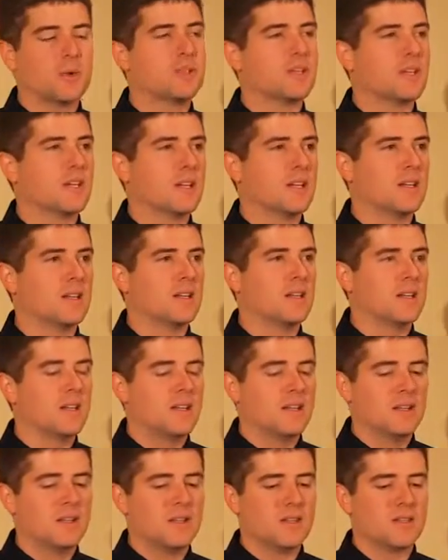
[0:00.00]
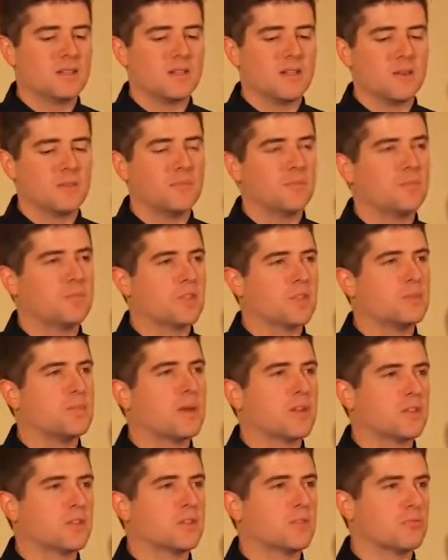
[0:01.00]
once again, this, uh, this
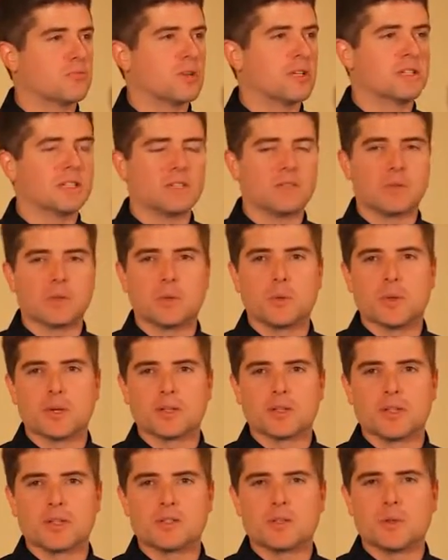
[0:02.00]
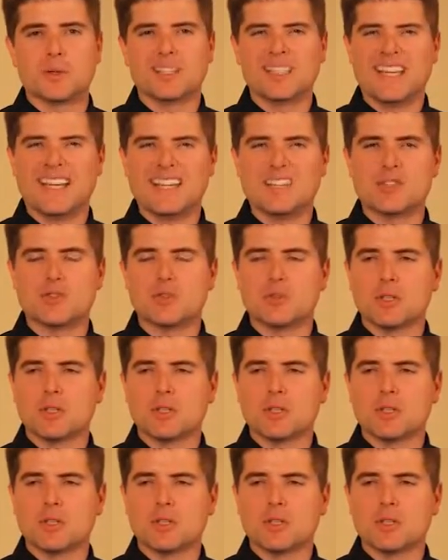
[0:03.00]
melts relatively quickly. So a lens